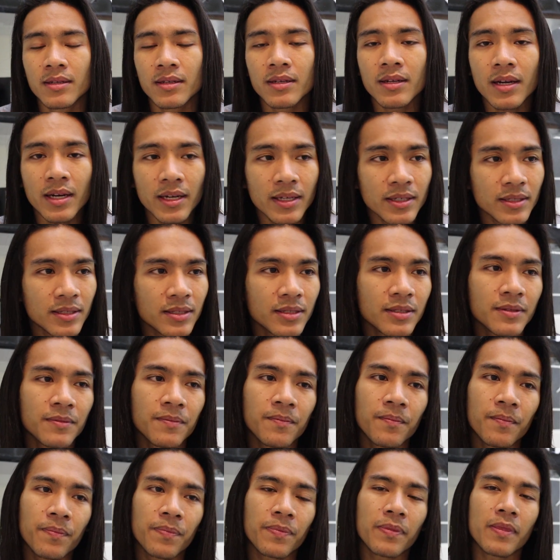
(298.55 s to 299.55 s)
Guys,
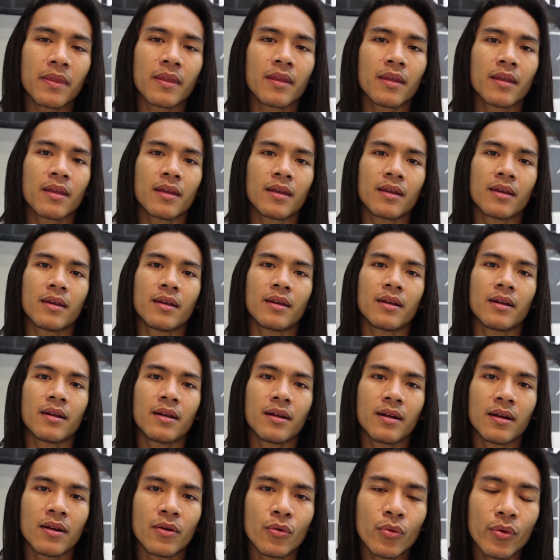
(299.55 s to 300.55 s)

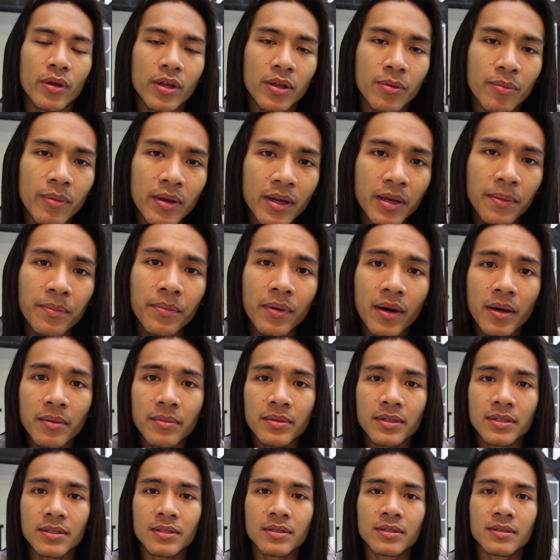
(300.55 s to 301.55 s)
when you make a
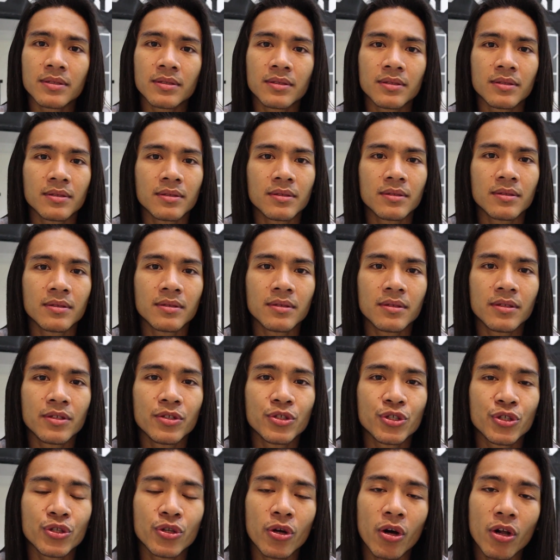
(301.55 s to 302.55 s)
promise, you
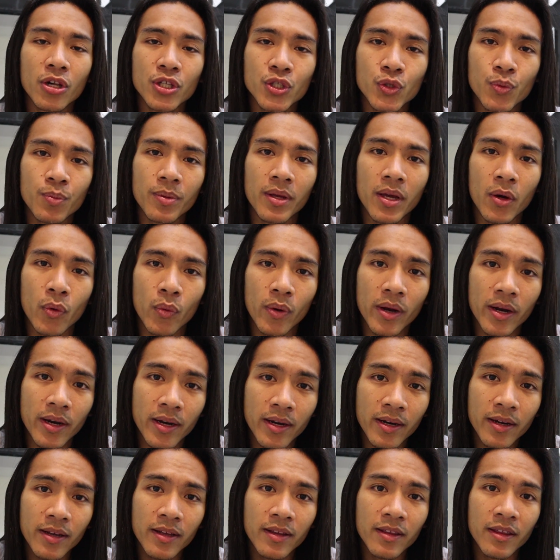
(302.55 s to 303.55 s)
should also be
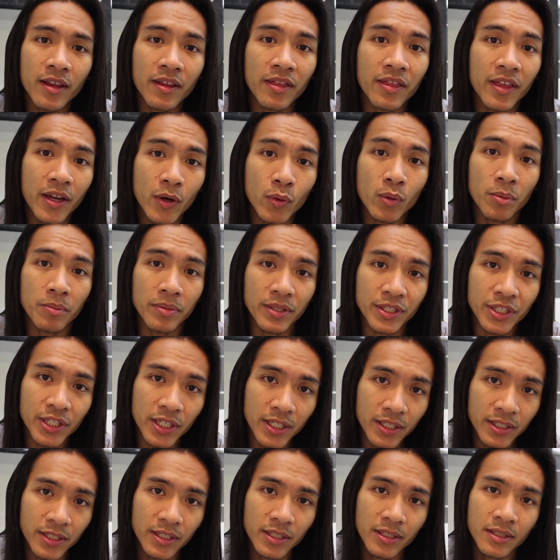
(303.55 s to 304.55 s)
aware that there will be
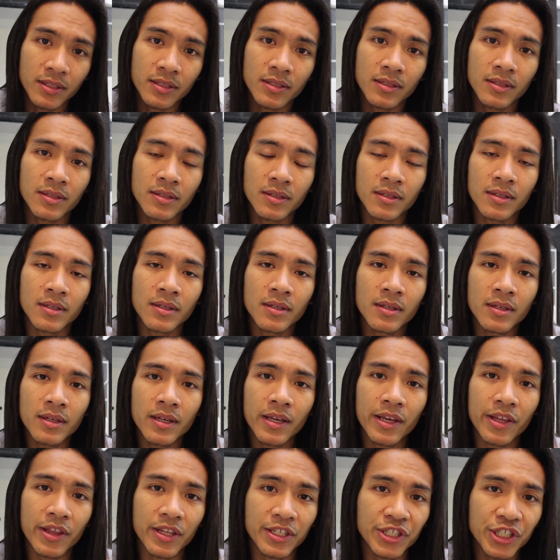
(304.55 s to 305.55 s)
changes.
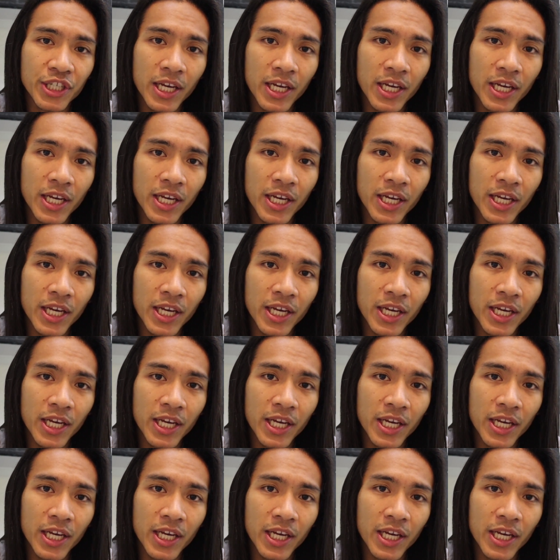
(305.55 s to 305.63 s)
And the